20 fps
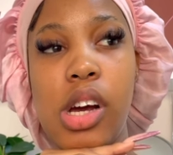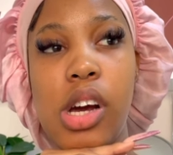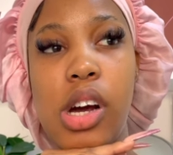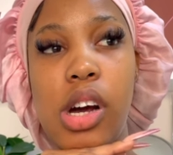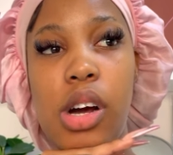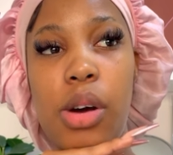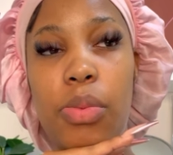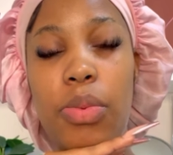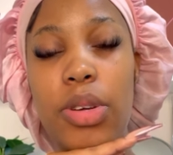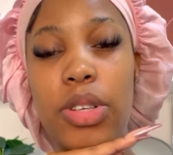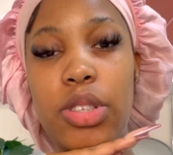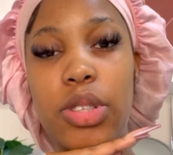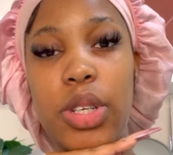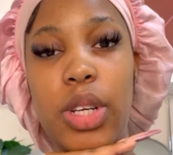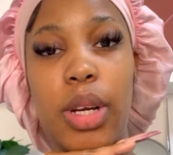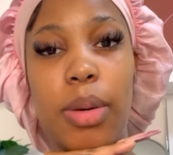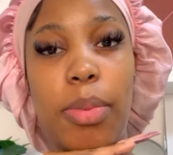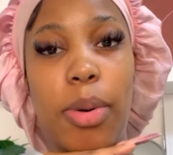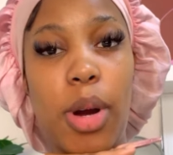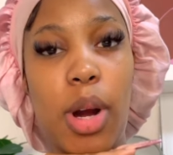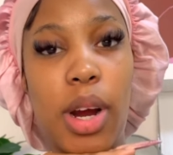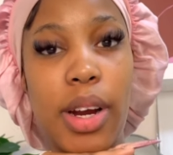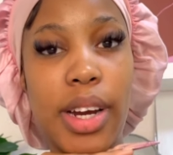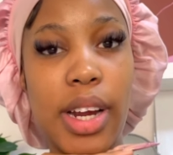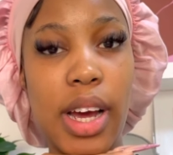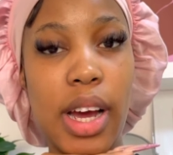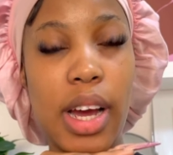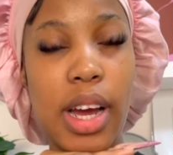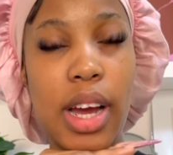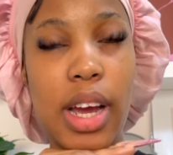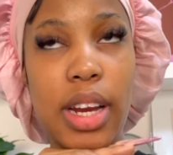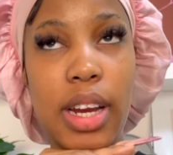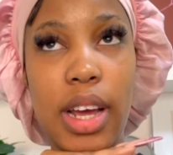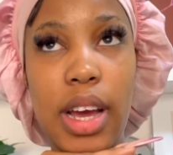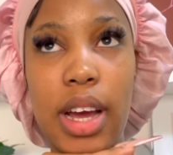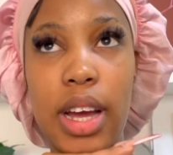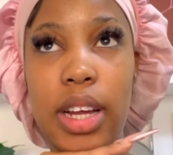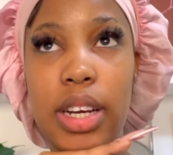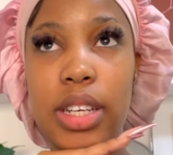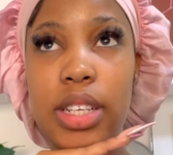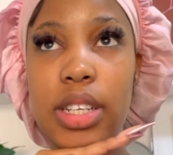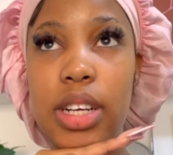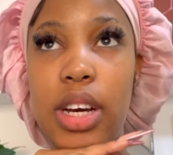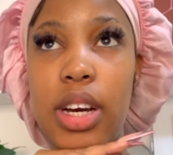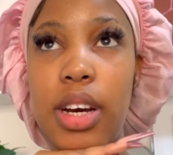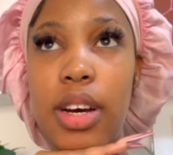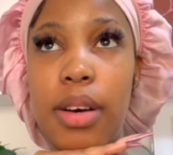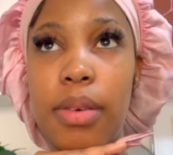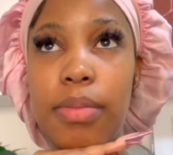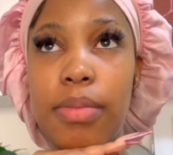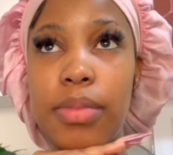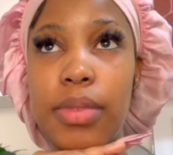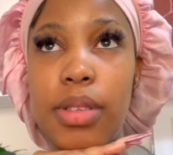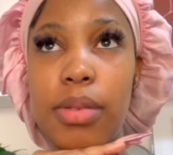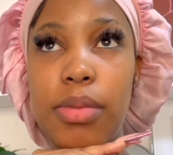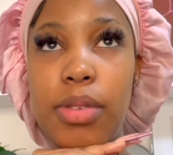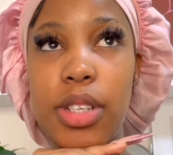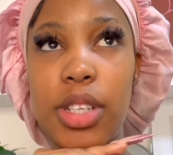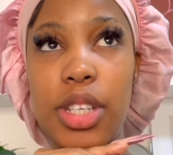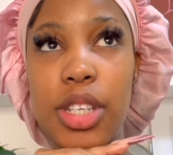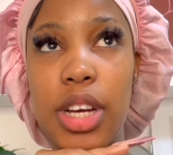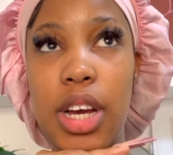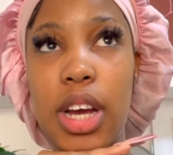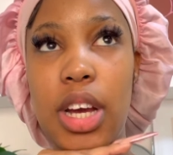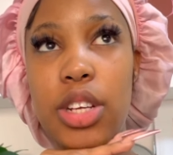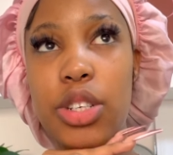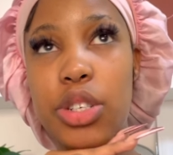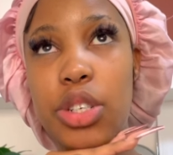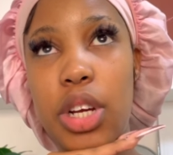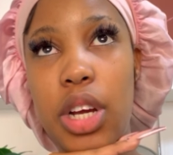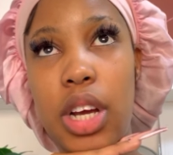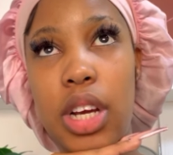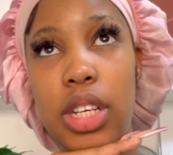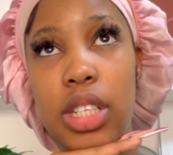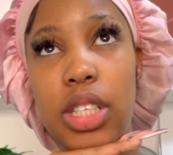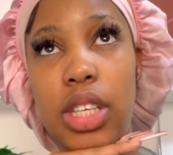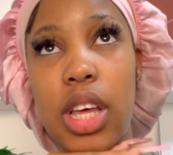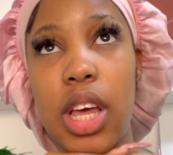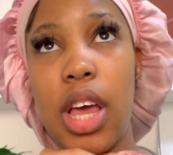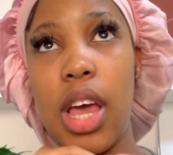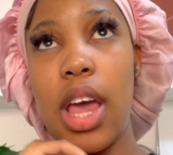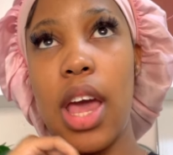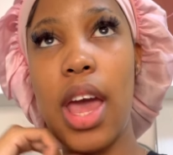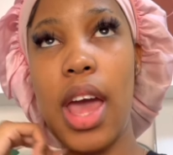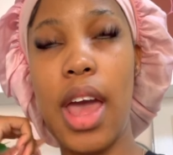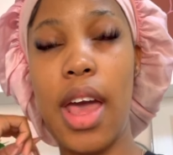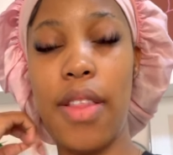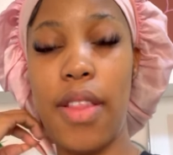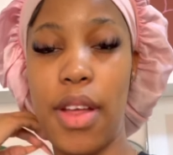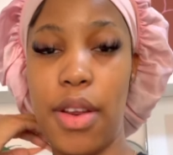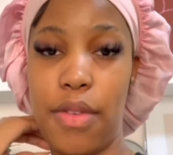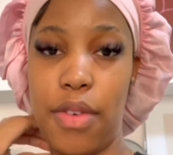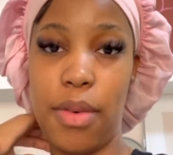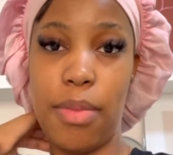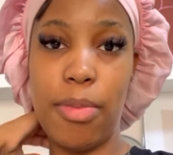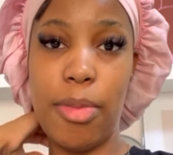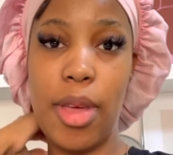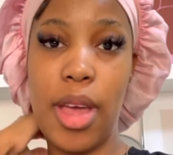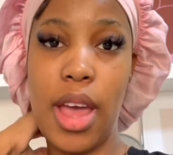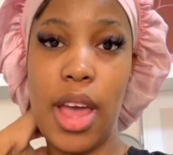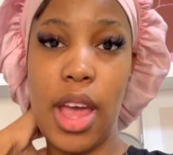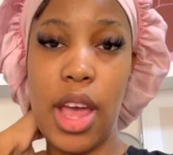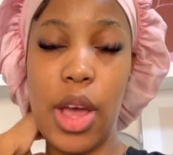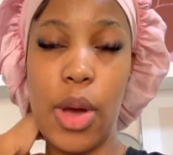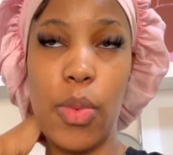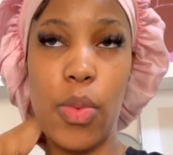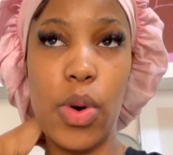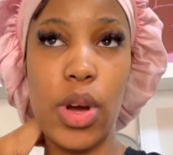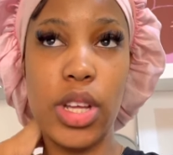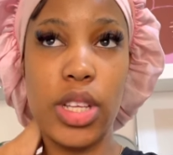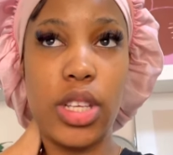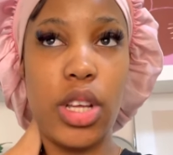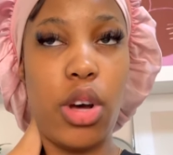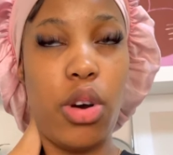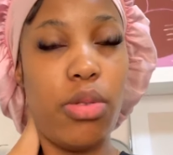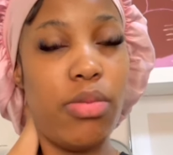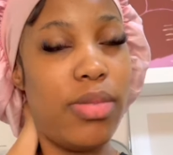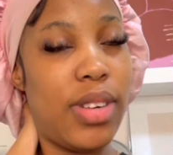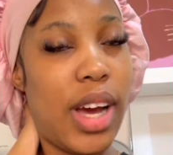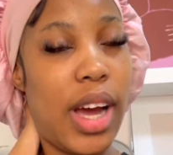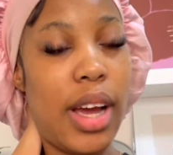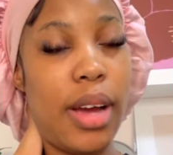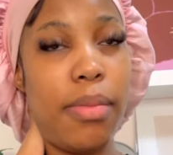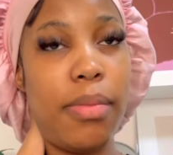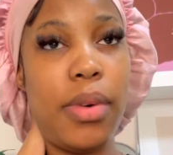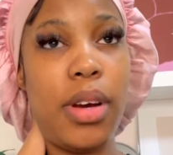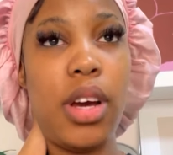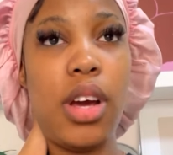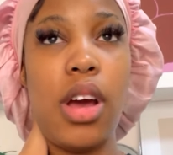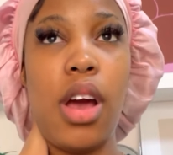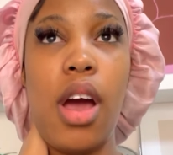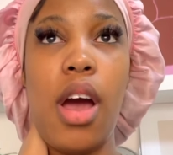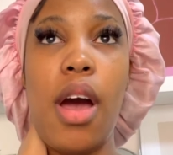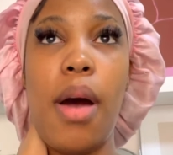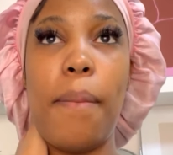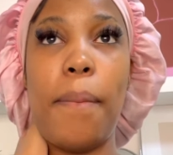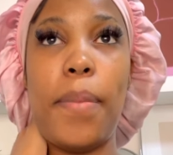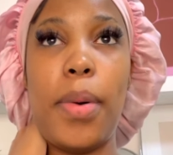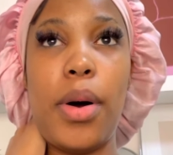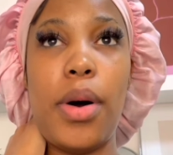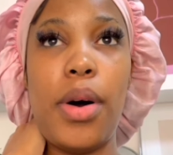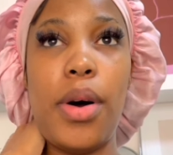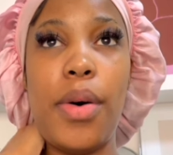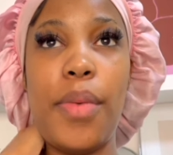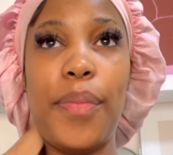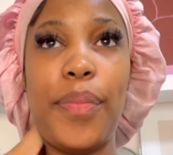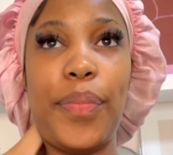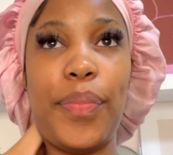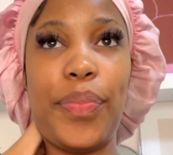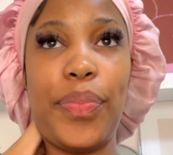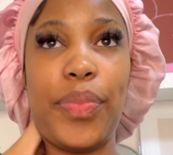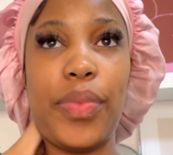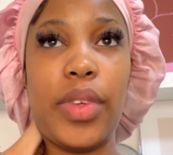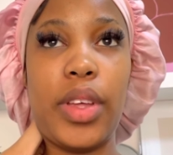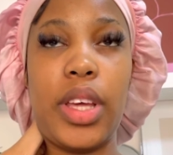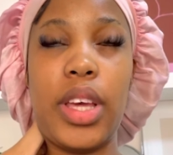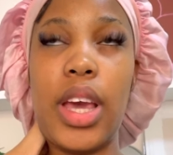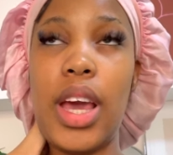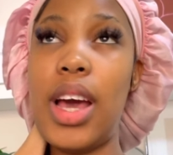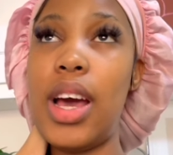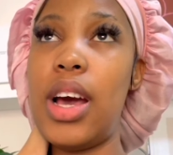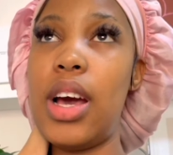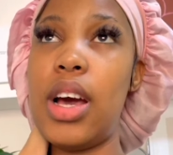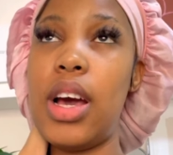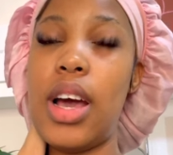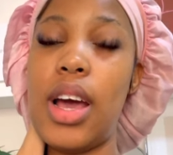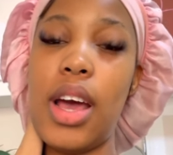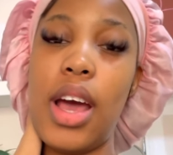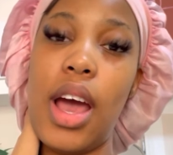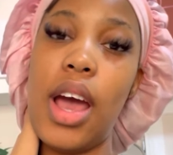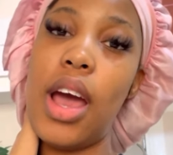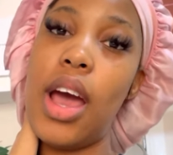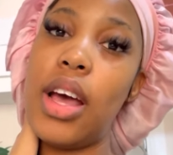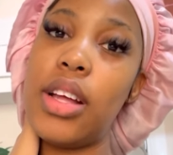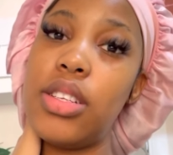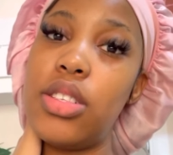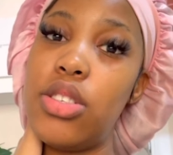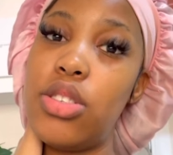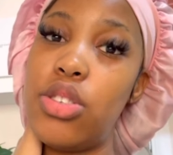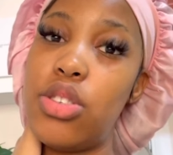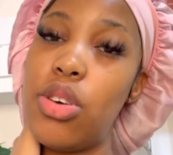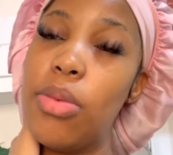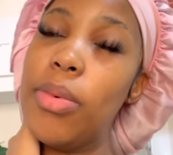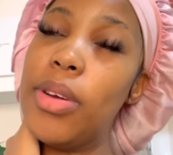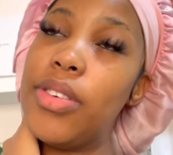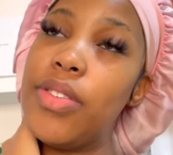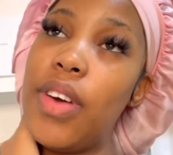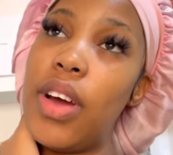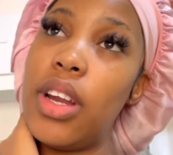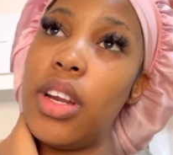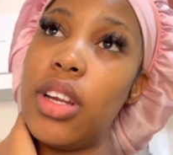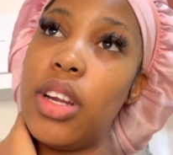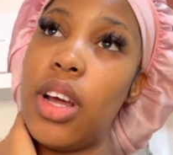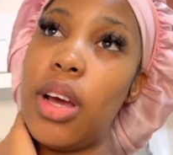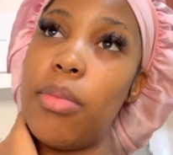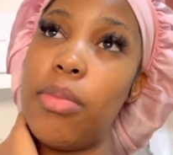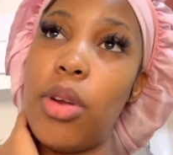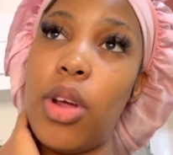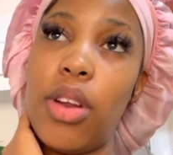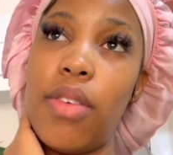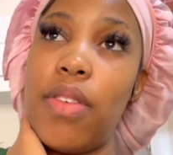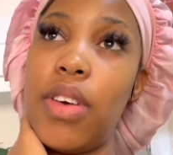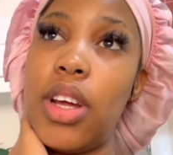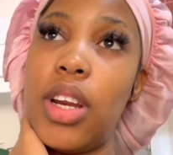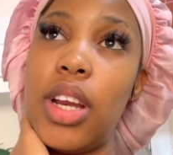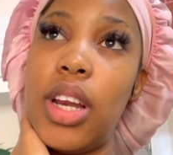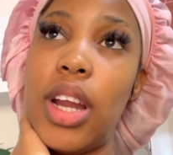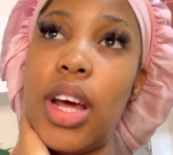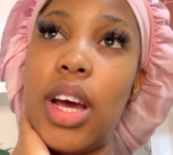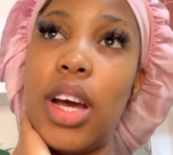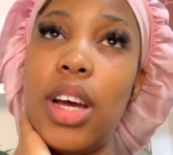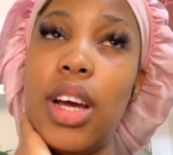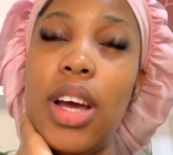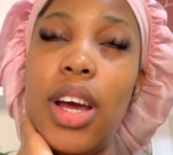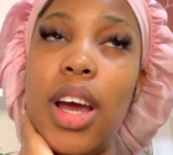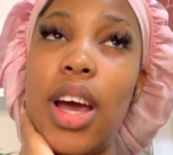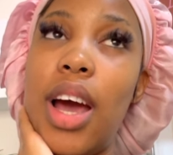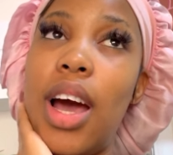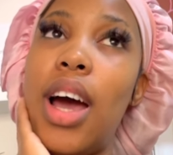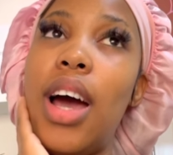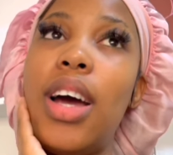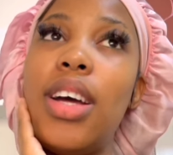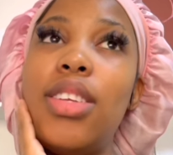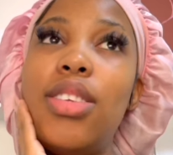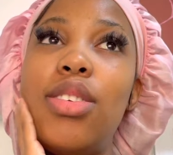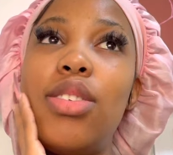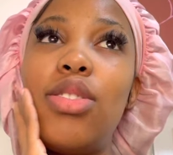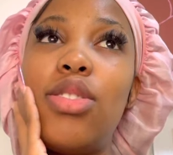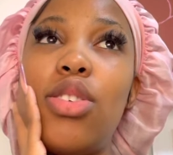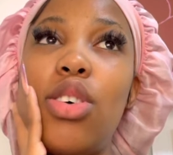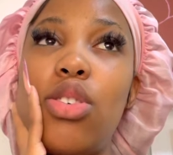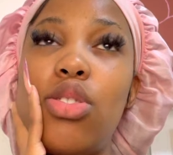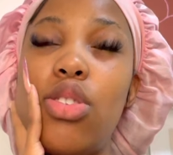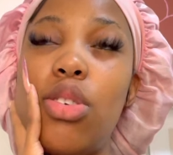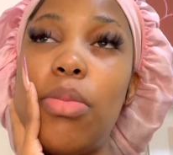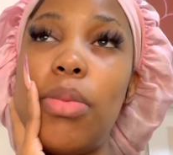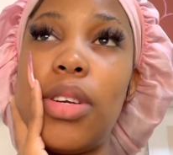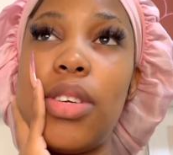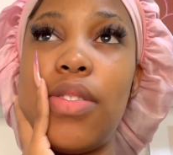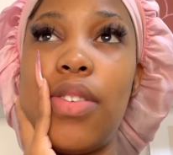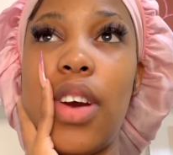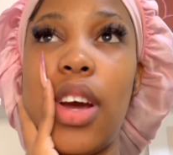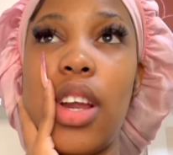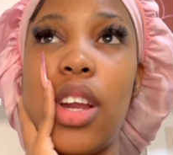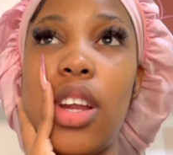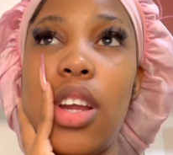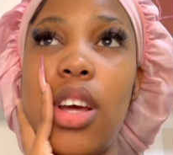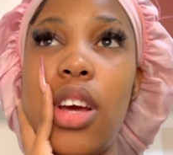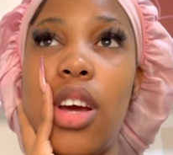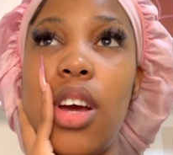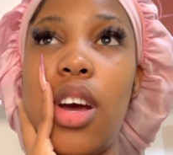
I went to La Parada and had some shisha and drinks, and then from there it was home time. But yeah, I had so much fun. I'm not even gonna lie, I had so much fun.